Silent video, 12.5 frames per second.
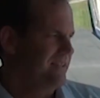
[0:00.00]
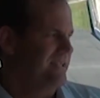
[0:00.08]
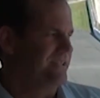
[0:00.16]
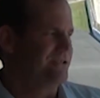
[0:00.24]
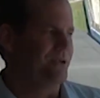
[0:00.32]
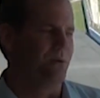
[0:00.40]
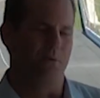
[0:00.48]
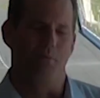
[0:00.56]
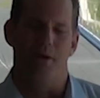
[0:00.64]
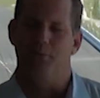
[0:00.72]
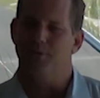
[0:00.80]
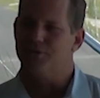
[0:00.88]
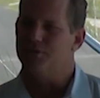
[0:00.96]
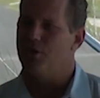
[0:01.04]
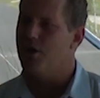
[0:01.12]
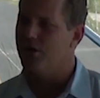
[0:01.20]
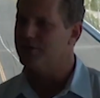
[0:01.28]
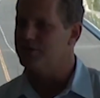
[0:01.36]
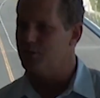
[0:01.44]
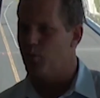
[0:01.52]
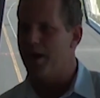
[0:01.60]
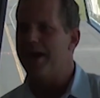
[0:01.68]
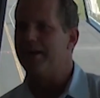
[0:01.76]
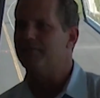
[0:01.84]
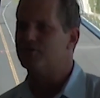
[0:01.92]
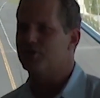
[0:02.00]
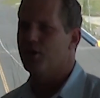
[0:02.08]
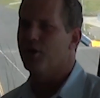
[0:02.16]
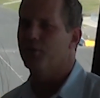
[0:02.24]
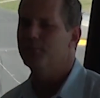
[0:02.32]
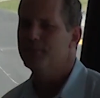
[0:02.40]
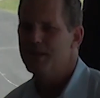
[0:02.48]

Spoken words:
This year we went with stars and waves. So